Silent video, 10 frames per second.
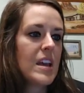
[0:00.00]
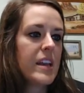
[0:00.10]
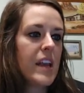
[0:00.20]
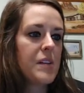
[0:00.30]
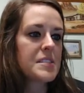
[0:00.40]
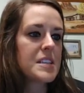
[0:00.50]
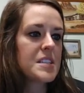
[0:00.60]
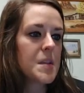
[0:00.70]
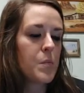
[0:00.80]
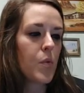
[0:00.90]
Now, as I
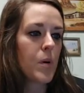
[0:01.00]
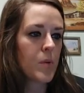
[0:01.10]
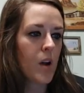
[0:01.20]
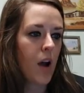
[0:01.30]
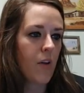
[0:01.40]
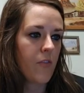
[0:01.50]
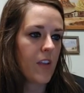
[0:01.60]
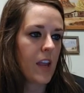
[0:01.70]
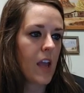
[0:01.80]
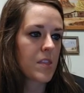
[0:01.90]
sip warm
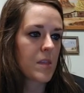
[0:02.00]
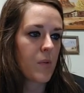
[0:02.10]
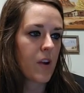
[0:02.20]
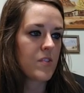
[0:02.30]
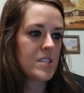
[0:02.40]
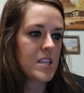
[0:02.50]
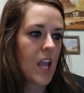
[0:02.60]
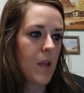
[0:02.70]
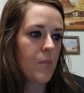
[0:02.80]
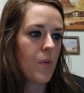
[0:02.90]
coffee at the breakfast
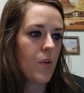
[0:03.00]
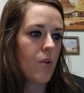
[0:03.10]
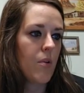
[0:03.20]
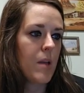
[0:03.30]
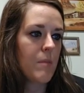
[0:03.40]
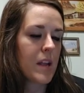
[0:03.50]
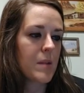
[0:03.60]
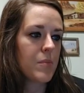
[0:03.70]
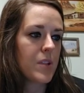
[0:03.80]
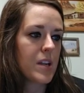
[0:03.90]
table in my
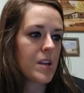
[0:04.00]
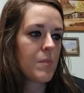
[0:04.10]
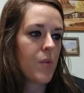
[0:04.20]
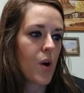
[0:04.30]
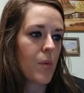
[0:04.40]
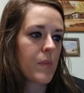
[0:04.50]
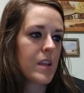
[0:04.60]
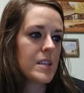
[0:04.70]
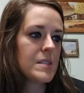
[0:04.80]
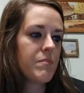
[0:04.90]
completed
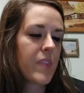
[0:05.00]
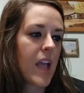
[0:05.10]
apartment,